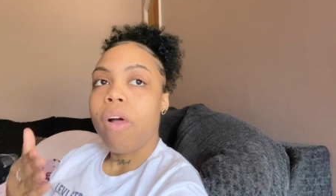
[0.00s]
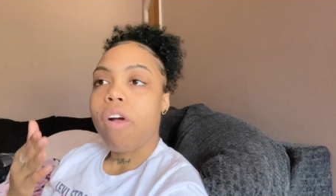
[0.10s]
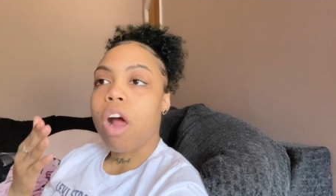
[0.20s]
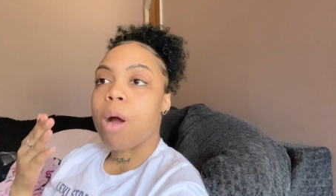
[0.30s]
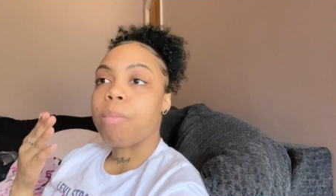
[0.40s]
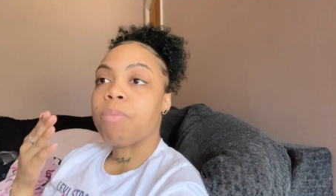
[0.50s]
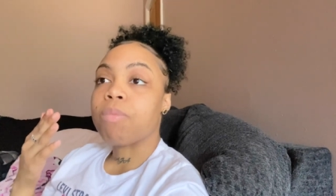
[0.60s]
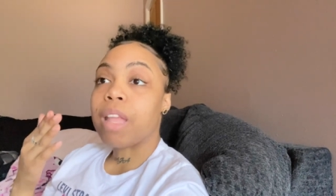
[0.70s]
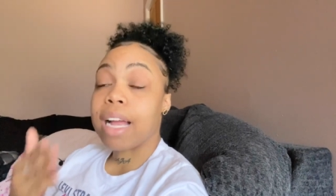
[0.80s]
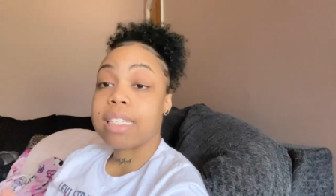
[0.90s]
um,
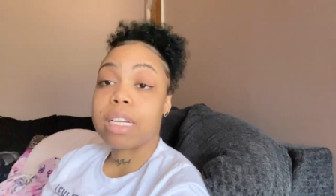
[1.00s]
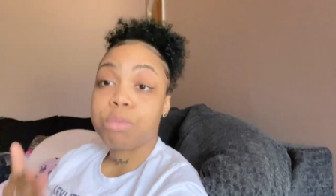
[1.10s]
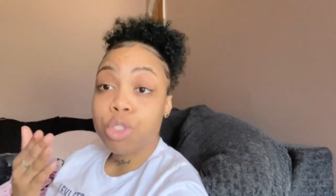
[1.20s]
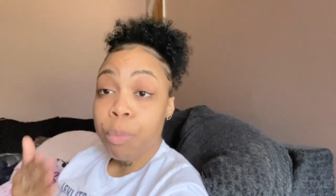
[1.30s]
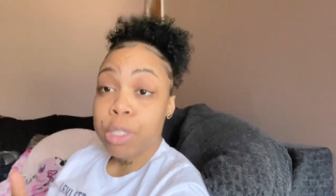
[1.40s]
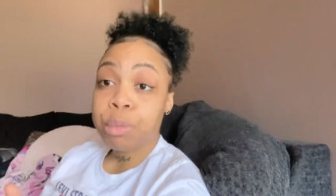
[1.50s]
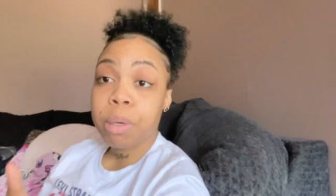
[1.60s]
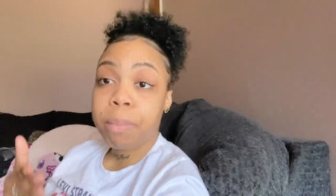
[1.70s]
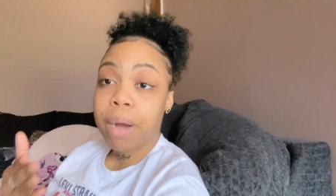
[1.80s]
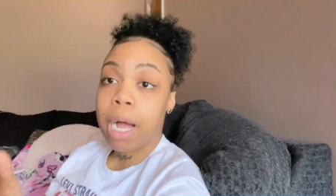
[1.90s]
like I said, I'm super,
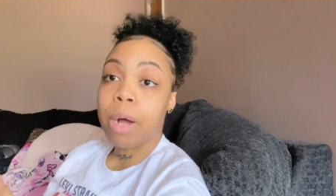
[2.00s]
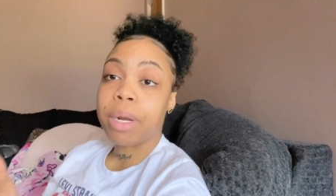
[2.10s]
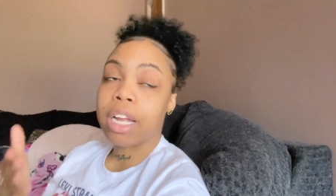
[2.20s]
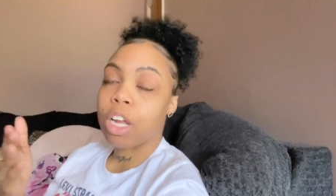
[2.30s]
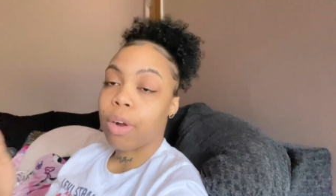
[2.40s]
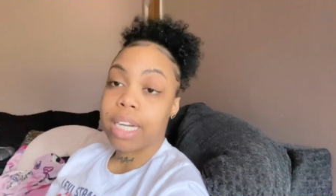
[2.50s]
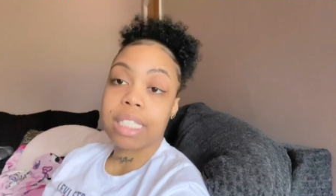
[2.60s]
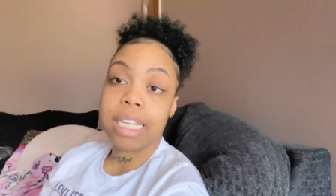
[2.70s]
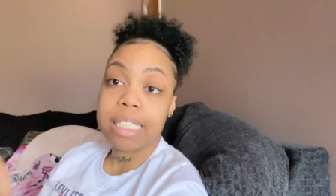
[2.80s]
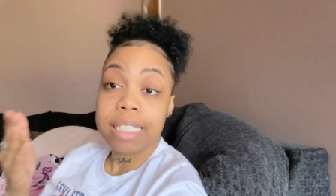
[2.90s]
super proud and
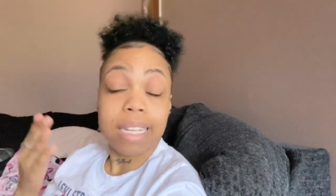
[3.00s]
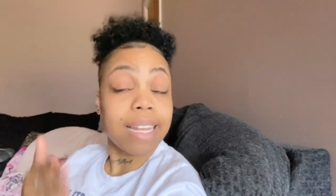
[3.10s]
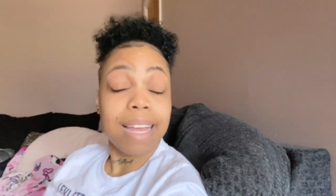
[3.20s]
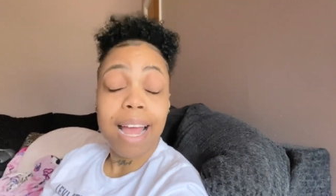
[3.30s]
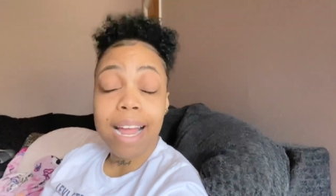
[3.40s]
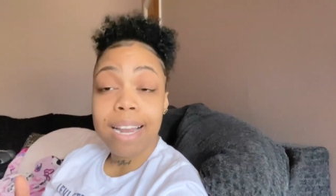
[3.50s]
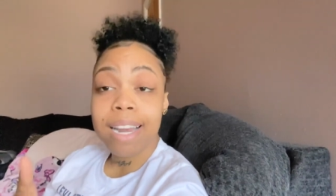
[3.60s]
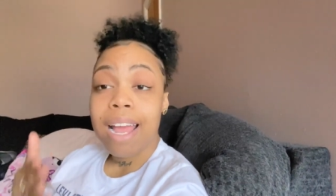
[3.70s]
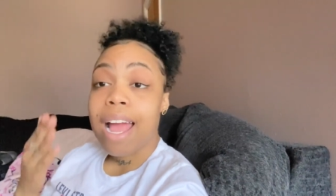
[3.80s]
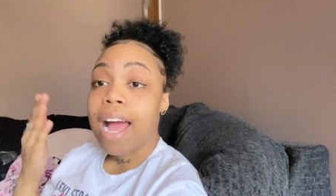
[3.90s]
congratulations again
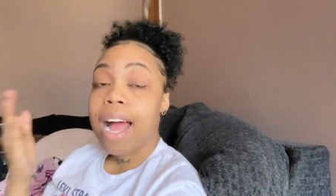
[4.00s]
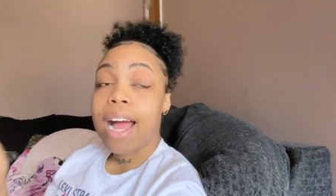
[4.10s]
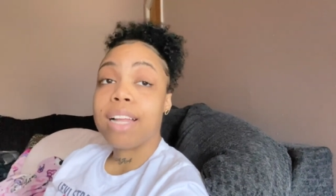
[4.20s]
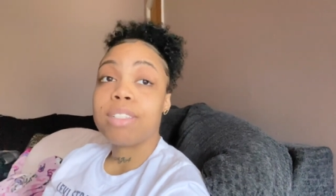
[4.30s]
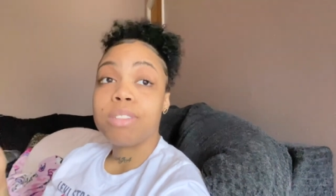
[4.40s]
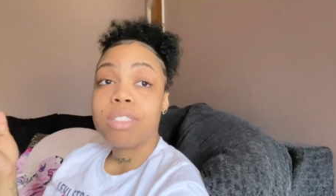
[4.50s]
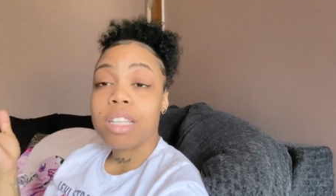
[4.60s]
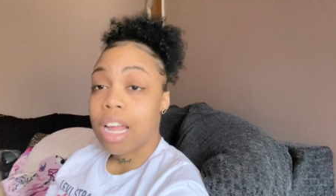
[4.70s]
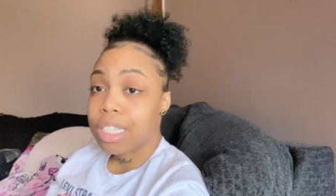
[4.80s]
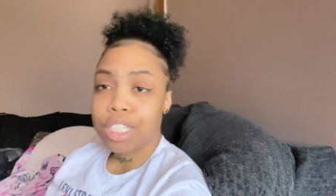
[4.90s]
on
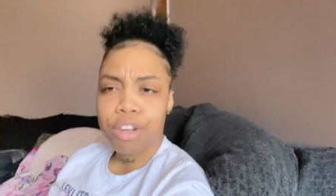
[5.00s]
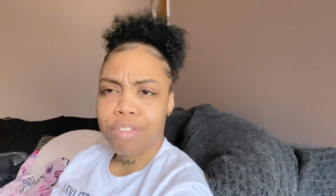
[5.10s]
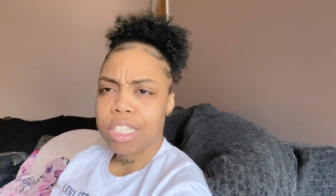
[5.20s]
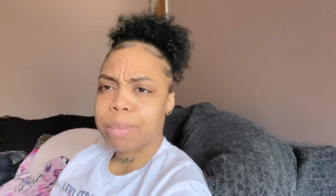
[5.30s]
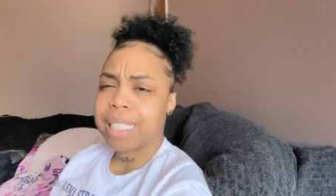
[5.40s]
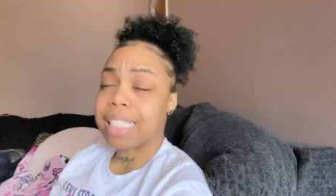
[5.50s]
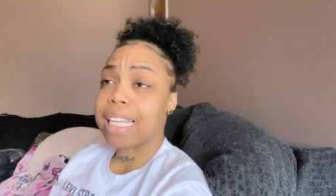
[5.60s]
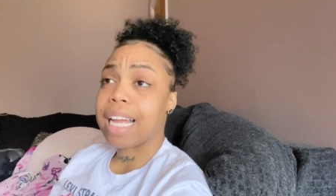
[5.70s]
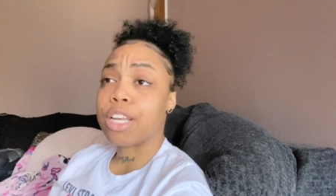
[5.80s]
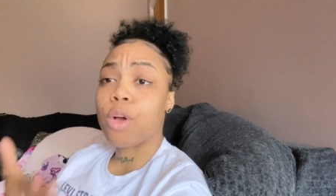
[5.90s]
launching your first business.
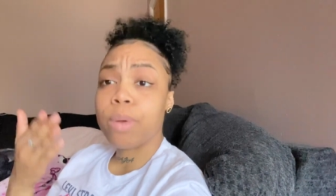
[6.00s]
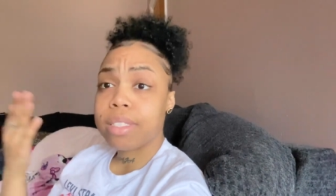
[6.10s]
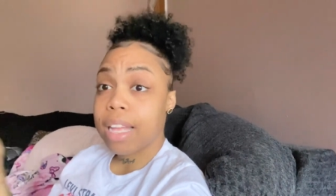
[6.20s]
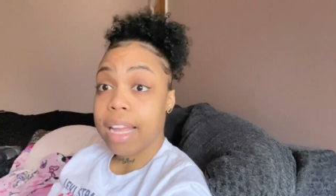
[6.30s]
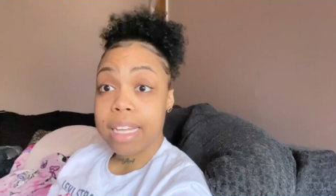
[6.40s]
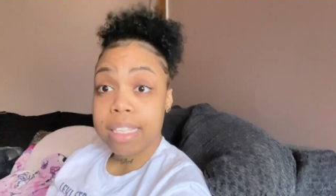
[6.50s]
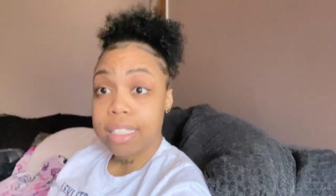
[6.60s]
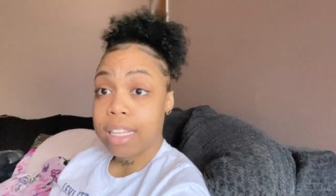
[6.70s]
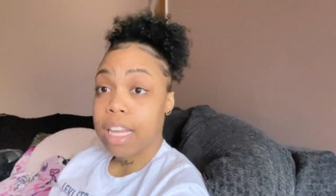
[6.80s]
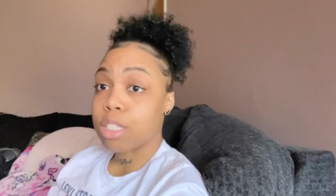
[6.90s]
Like I know it's not
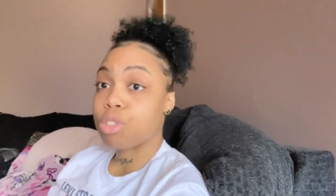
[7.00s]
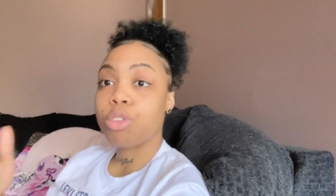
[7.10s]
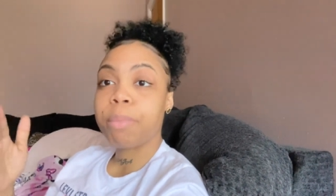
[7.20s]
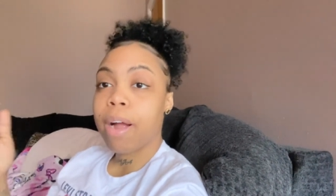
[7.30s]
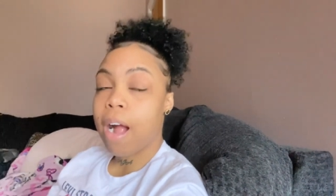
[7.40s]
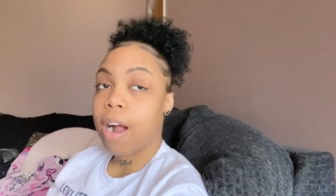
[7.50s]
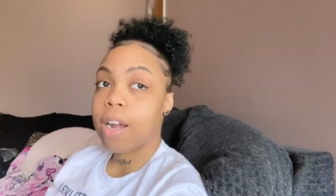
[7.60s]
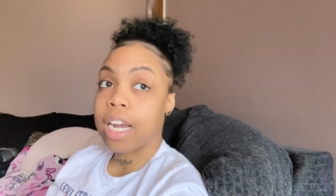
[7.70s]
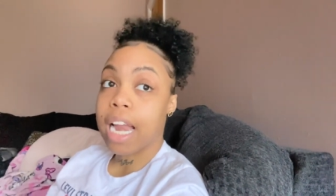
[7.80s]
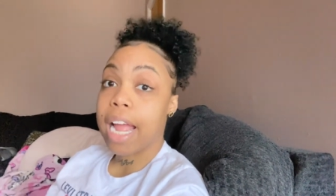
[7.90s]
easy, it's super
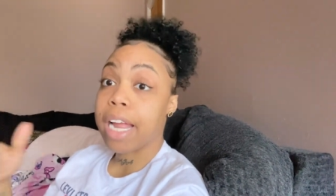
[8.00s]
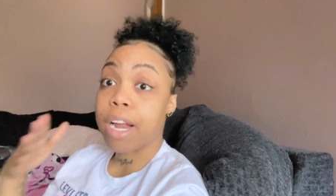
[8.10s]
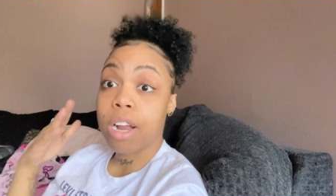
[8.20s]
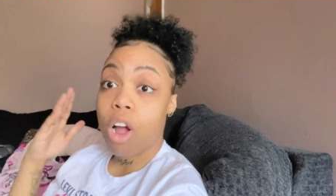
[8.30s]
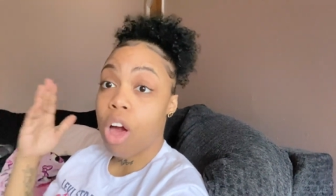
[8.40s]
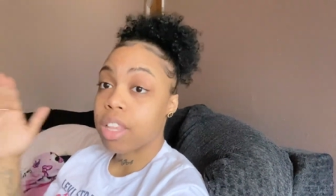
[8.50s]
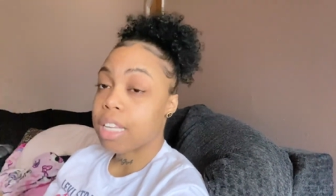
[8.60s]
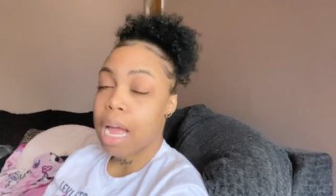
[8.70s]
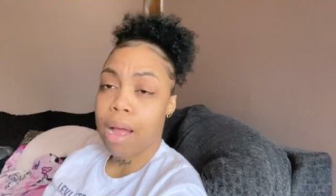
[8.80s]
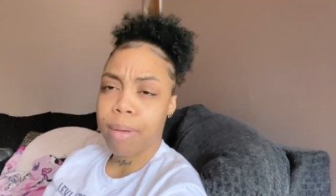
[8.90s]
hard and I hear all the
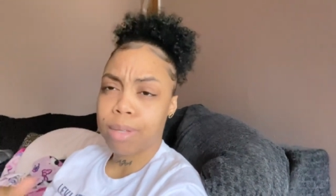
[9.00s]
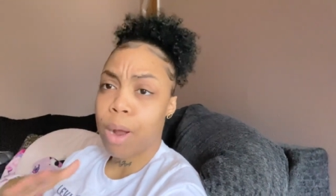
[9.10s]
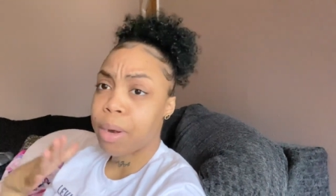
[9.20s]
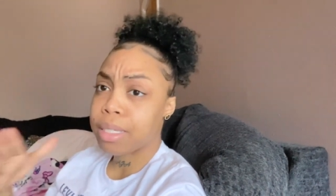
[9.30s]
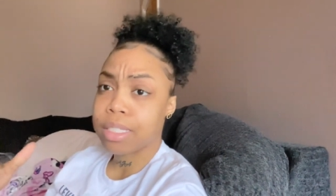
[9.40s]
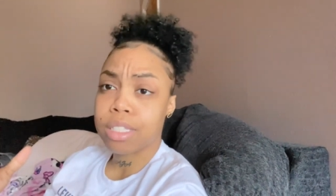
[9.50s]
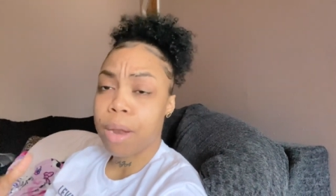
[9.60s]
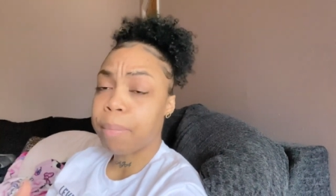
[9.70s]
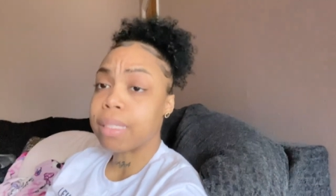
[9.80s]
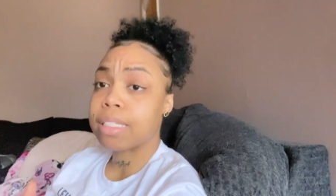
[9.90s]
time how hard is to
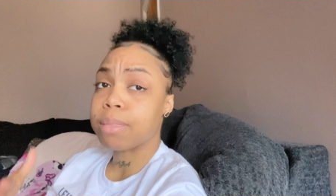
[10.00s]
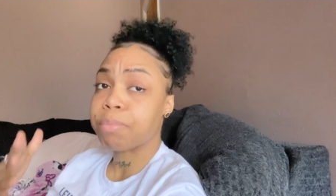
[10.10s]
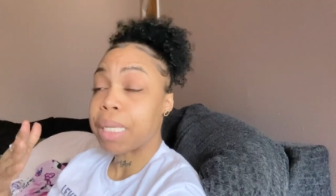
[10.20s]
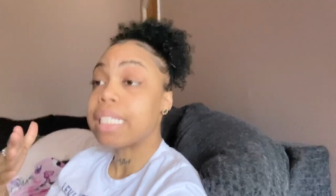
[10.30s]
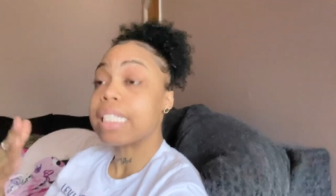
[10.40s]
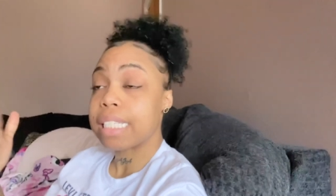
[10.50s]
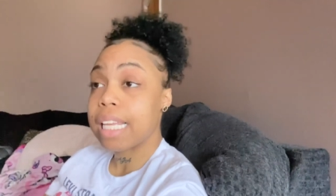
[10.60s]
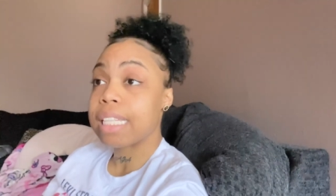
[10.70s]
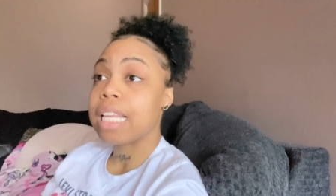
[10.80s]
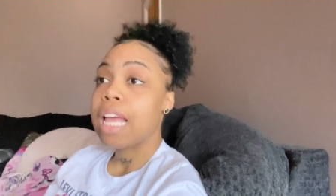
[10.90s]
start
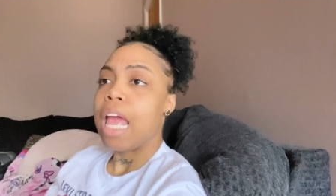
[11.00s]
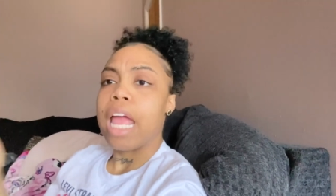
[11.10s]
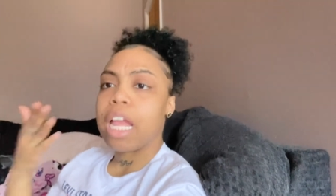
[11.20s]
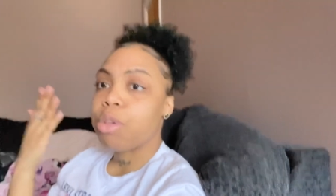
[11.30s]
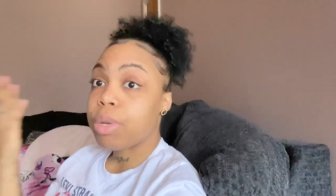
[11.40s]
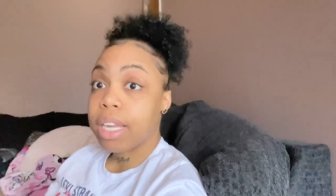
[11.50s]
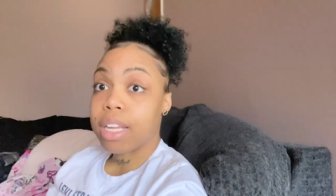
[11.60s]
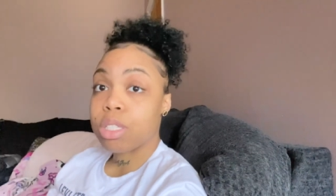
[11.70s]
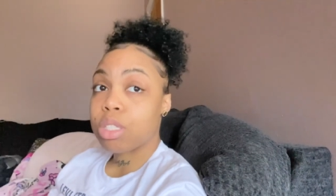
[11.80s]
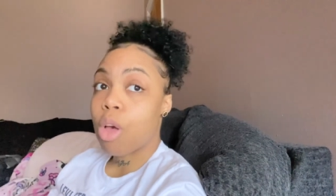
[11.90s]
businesses and you did
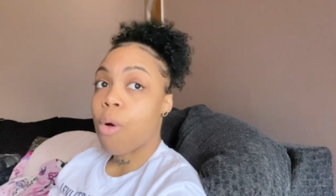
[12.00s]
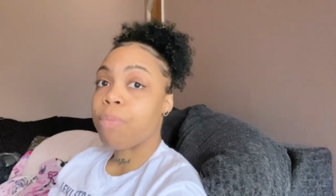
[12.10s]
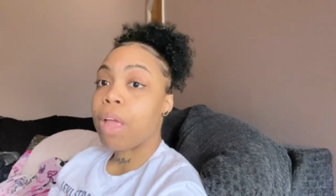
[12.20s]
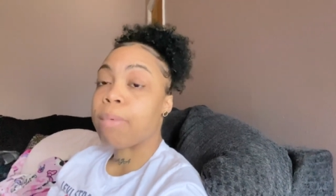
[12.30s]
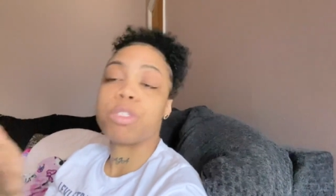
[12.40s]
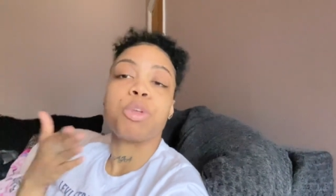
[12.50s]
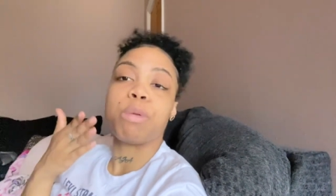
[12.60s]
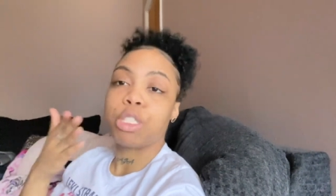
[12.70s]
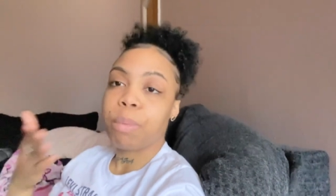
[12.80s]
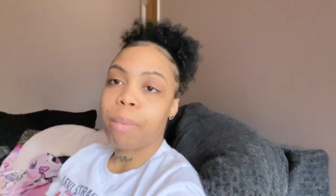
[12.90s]
it. So I'm super,
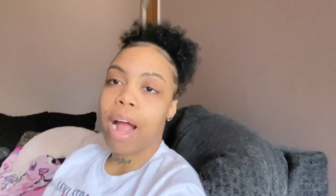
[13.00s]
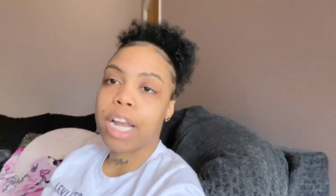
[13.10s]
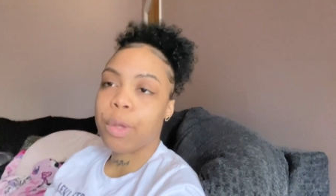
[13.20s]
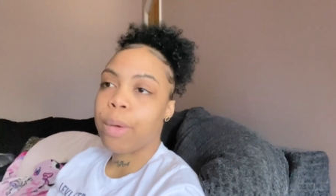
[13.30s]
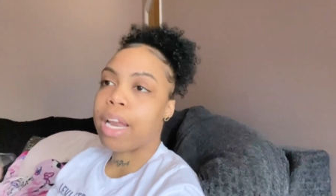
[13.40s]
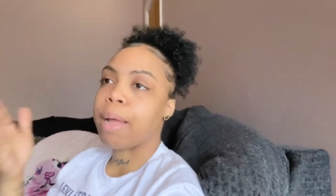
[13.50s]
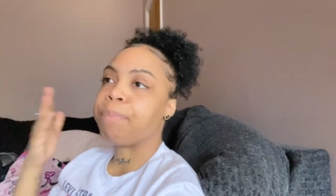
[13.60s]
super proud of you and I'm